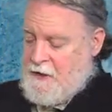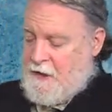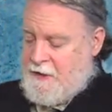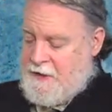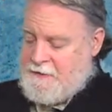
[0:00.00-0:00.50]

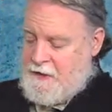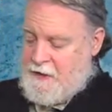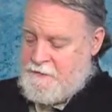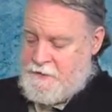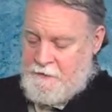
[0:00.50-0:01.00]
Alaska,
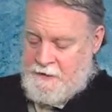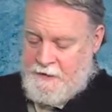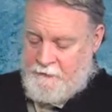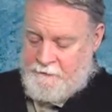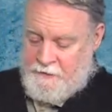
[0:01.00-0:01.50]
Arizona,
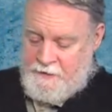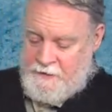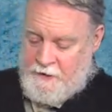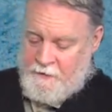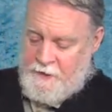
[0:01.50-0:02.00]
California,
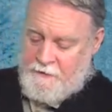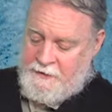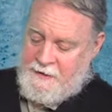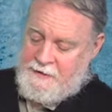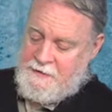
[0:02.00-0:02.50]
Colorado,
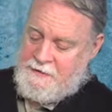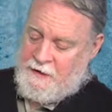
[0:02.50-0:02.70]
Connecticut,